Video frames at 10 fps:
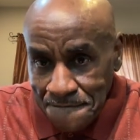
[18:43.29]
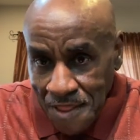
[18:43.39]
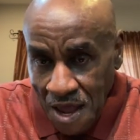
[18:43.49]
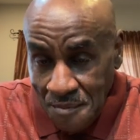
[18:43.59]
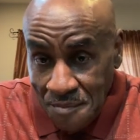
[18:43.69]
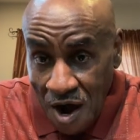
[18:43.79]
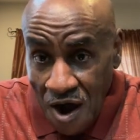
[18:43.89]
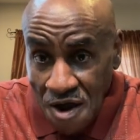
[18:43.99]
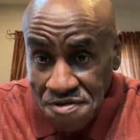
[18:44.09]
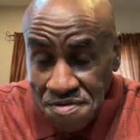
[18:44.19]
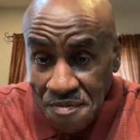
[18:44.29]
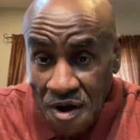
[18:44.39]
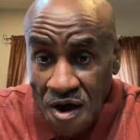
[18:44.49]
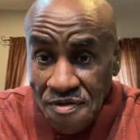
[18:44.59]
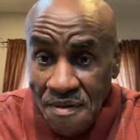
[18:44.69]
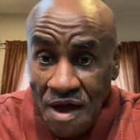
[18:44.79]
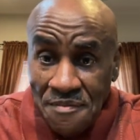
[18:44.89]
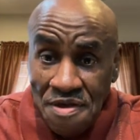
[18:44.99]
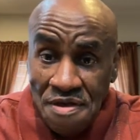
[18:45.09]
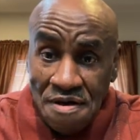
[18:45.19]
In March, I'll
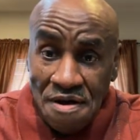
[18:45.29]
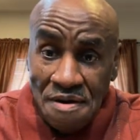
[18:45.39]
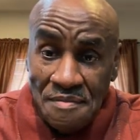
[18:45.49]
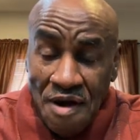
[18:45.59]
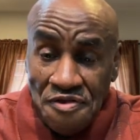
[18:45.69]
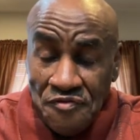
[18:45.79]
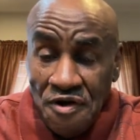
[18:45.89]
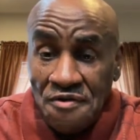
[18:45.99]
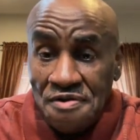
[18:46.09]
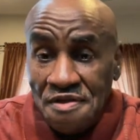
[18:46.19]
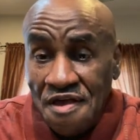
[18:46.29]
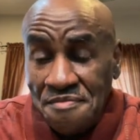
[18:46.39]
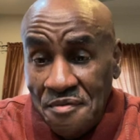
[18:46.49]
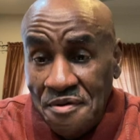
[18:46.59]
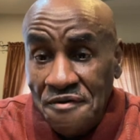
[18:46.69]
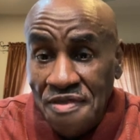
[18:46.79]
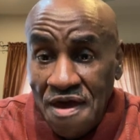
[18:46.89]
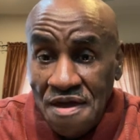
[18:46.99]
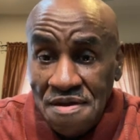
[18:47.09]
be March 1st. That's my birthday.